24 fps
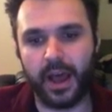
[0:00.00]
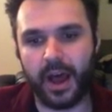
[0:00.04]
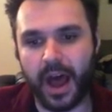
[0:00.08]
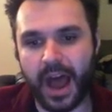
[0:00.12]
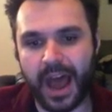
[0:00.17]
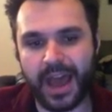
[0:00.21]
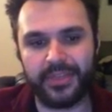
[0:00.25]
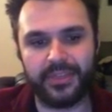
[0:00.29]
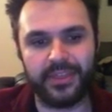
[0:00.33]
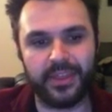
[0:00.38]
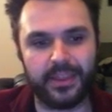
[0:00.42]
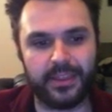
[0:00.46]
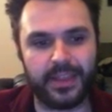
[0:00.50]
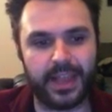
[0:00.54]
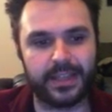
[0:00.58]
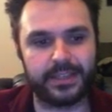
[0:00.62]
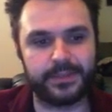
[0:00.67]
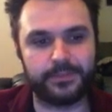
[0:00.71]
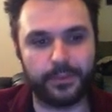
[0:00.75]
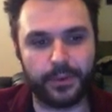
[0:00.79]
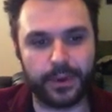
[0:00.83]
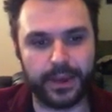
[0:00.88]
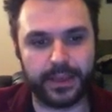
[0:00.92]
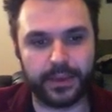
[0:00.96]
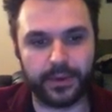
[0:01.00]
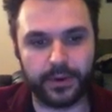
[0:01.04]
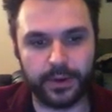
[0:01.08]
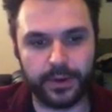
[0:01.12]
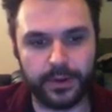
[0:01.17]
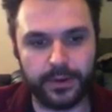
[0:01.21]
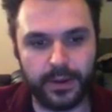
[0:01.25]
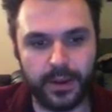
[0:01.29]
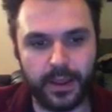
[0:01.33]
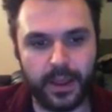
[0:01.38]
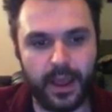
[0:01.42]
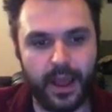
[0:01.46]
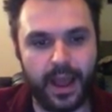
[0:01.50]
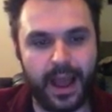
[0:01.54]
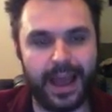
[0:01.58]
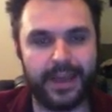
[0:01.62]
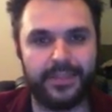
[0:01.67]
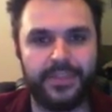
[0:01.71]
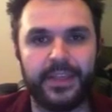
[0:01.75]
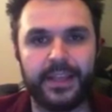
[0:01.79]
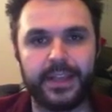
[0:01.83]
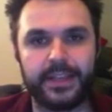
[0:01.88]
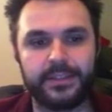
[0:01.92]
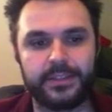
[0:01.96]
I think that's pretty good. I
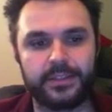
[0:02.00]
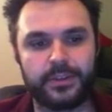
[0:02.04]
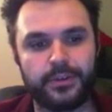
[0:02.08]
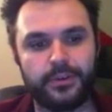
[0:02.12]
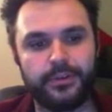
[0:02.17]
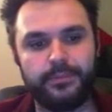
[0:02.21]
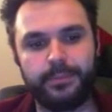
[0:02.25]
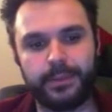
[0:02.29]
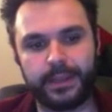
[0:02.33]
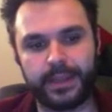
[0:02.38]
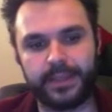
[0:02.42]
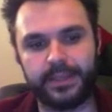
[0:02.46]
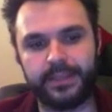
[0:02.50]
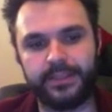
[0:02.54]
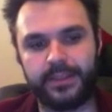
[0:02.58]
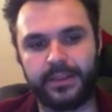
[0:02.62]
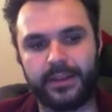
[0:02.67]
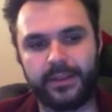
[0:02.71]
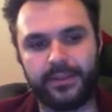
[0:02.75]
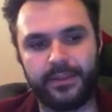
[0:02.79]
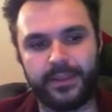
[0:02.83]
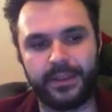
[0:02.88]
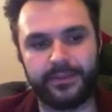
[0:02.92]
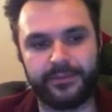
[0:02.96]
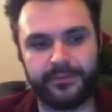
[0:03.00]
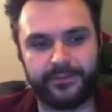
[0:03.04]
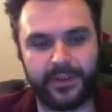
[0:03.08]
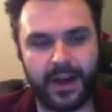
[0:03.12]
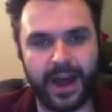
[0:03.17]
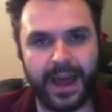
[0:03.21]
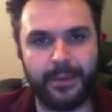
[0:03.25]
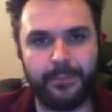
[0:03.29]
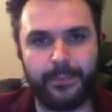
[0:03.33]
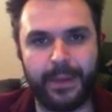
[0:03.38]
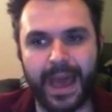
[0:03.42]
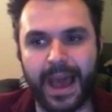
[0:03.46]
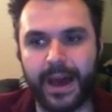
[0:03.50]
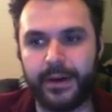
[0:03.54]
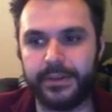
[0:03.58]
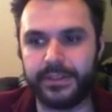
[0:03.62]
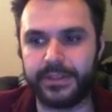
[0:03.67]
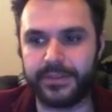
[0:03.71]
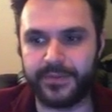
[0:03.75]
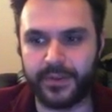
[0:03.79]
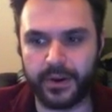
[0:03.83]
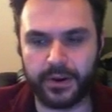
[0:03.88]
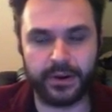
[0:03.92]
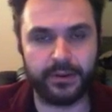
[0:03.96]
think it's good because the firepower
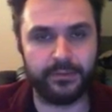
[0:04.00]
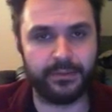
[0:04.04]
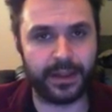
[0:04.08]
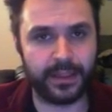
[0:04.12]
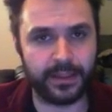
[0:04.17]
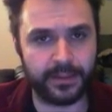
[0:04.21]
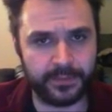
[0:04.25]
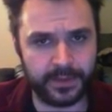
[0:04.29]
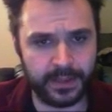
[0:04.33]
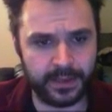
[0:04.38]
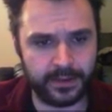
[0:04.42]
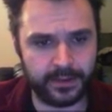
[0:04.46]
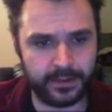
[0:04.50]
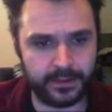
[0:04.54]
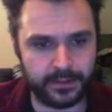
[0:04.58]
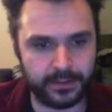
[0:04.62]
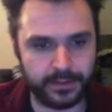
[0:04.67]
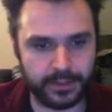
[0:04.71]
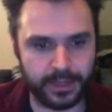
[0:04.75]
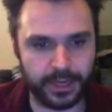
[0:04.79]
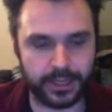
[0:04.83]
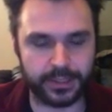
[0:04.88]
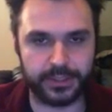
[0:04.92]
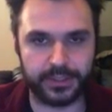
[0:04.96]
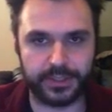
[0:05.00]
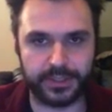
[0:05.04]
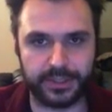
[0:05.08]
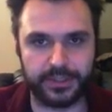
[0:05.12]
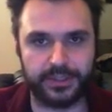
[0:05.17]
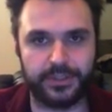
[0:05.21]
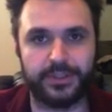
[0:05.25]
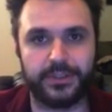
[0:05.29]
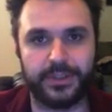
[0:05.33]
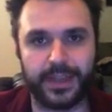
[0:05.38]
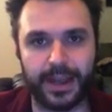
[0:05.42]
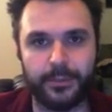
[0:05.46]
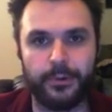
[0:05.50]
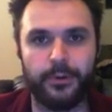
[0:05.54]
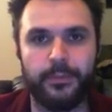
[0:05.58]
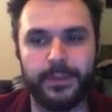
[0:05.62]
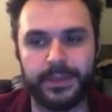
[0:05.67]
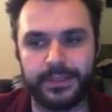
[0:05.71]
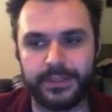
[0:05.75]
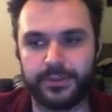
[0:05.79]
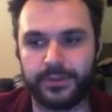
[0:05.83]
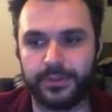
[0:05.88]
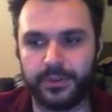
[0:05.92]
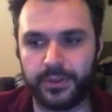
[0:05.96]
is very relevant. You know, double
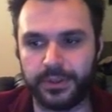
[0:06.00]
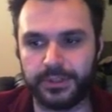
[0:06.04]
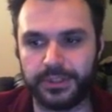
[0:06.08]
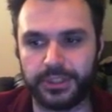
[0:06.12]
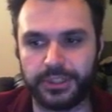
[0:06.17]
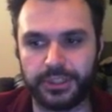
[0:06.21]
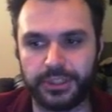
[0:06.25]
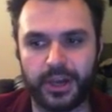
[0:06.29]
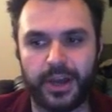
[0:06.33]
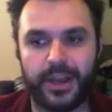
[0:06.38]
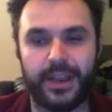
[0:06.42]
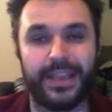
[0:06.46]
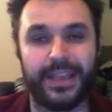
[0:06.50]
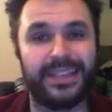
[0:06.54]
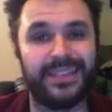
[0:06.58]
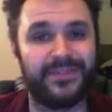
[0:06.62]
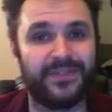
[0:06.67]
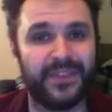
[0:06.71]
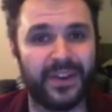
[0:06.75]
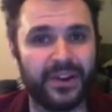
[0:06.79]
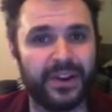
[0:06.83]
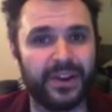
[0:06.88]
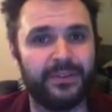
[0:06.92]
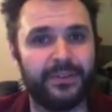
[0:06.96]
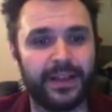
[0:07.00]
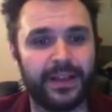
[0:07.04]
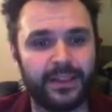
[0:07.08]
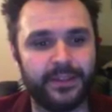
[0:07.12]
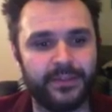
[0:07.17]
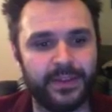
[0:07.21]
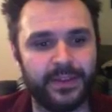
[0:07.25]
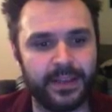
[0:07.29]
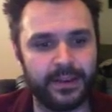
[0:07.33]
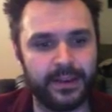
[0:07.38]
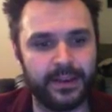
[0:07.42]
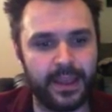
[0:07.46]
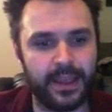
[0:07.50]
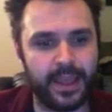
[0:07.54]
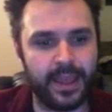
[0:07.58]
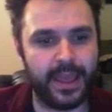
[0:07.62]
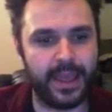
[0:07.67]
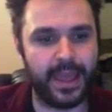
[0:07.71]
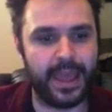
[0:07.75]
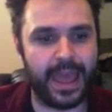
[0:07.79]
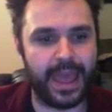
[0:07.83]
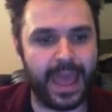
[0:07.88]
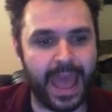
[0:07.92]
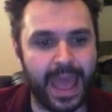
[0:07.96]
missile launcher shot is very relevant,
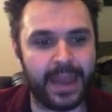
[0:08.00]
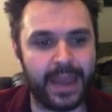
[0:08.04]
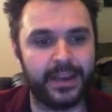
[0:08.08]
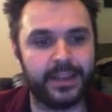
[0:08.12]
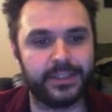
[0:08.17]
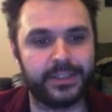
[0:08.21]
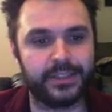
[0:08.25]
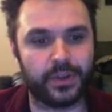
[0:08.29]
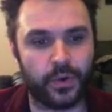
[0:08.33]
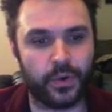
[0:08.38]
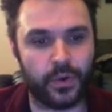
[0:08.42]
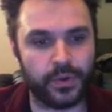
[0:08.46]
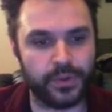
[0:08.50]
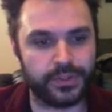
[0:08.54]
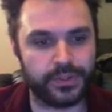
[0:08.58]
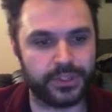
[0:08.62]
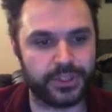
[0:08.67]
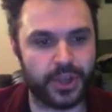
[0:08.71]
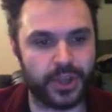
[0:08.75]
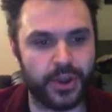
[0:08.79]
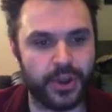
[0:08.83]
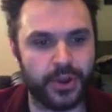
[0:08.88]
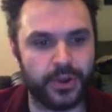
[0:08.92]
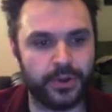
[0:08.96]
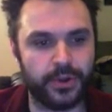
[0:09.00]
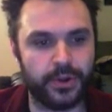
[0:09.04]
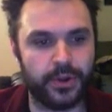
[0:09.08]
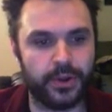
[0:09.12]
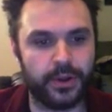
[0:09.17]
and it's also